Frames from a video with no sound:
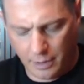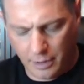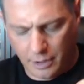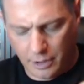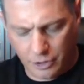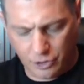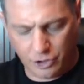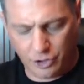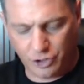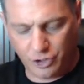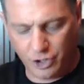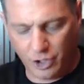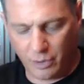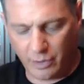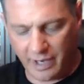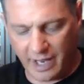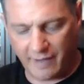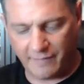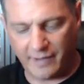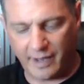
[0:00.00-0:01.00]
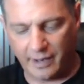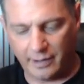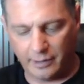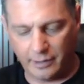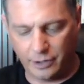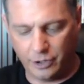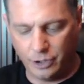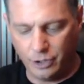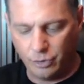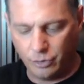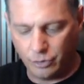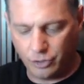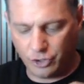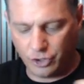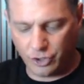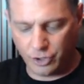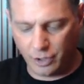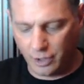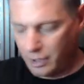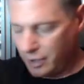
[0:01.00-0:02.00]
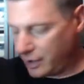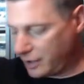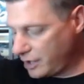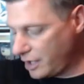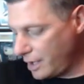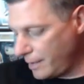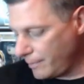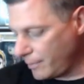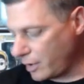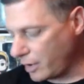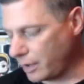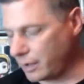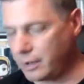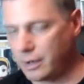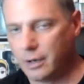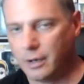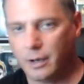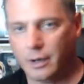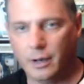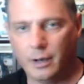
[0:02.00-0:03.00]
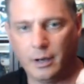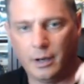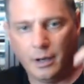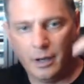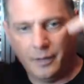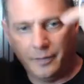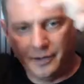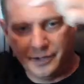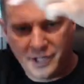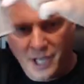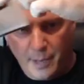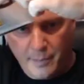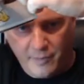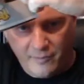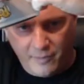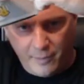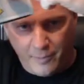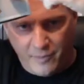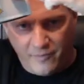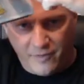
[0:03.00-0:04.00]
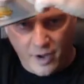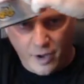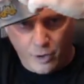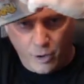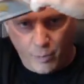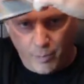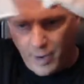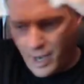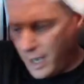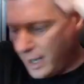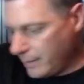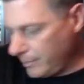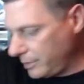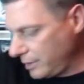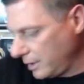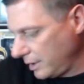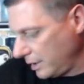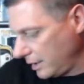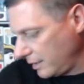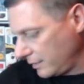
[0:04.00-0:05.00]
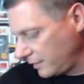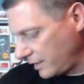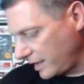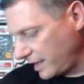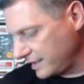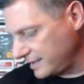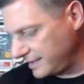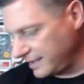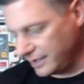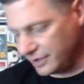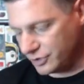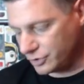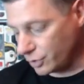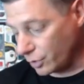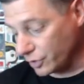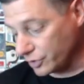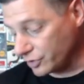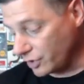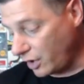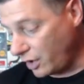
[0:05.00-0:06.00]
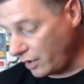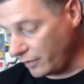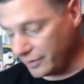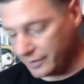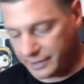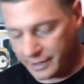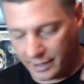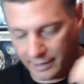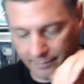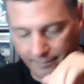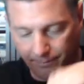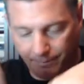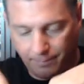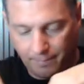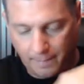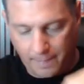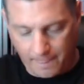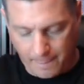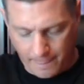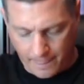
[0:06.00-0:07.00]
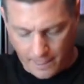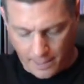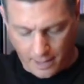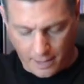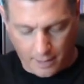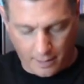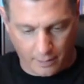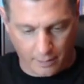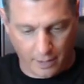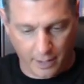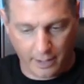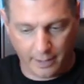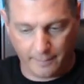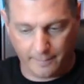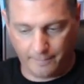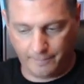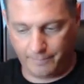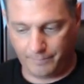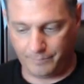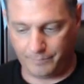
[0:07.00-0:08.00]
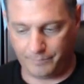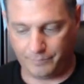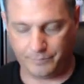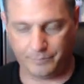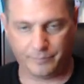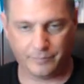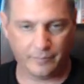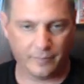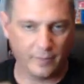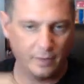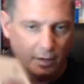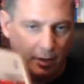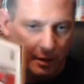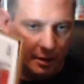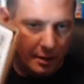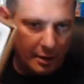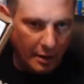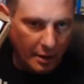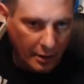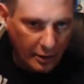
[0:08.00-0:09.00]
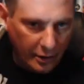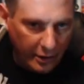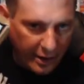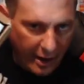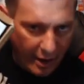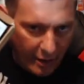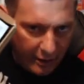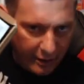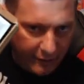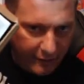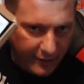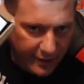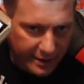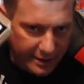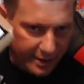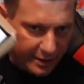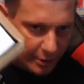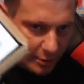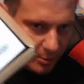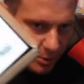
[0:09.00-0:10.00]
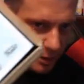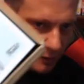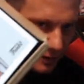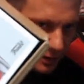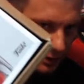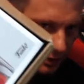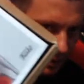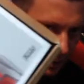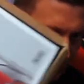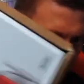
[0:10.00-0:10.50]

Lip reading: Just so you don't have that huge cut mark on the top of a Funko Pop that I see in stores all the time. All right. Look how he fits in there perfectly.